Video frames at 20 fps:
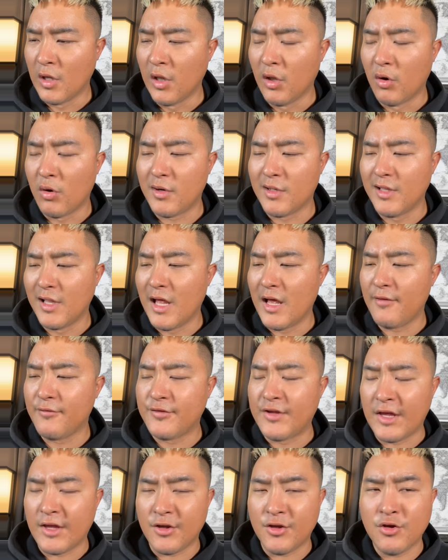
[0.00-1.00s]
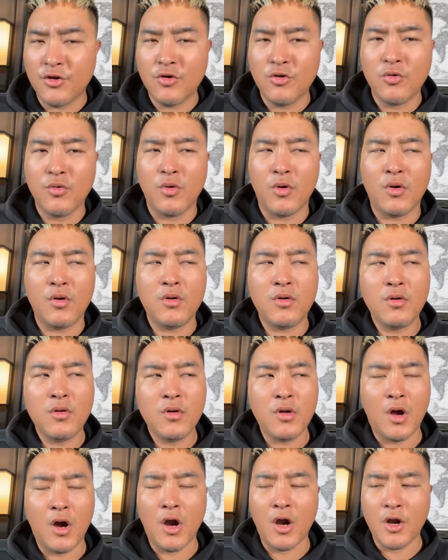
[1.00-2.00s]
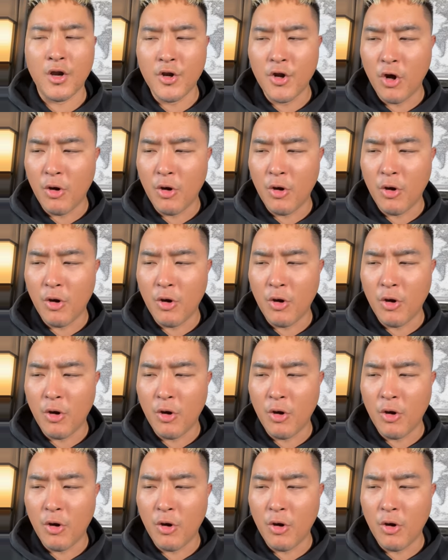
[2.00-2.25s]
The Lord loves that you are